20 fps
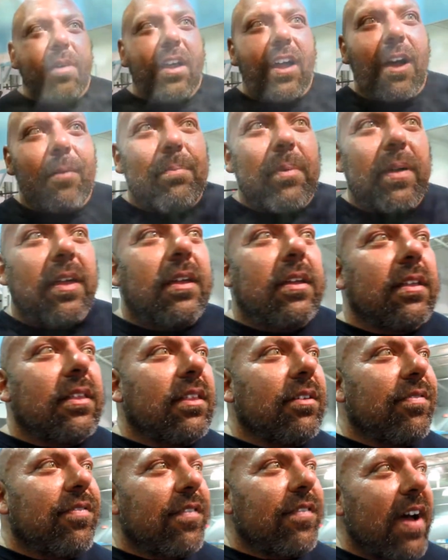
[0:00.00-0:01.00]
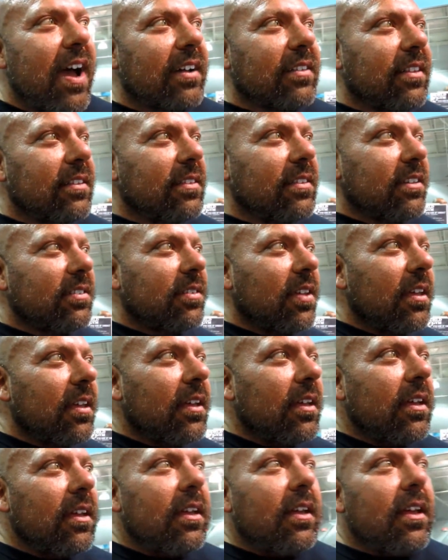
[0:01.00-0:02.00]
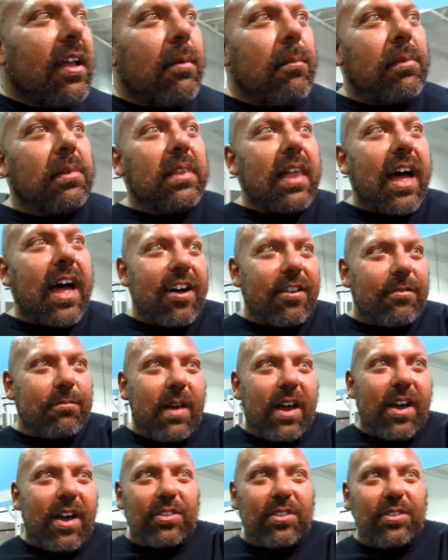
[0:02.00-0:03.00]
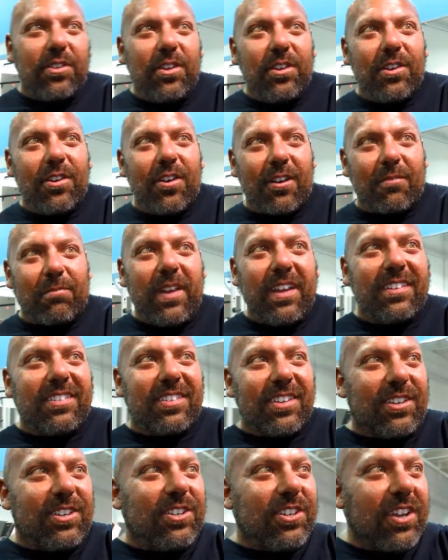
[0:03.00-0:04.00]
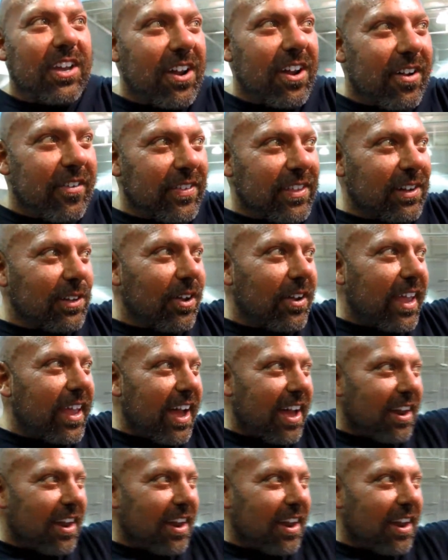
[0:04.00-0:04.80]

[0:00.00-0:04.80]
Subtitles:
bring up the fact that this loudmouth New York piece of shit over there, look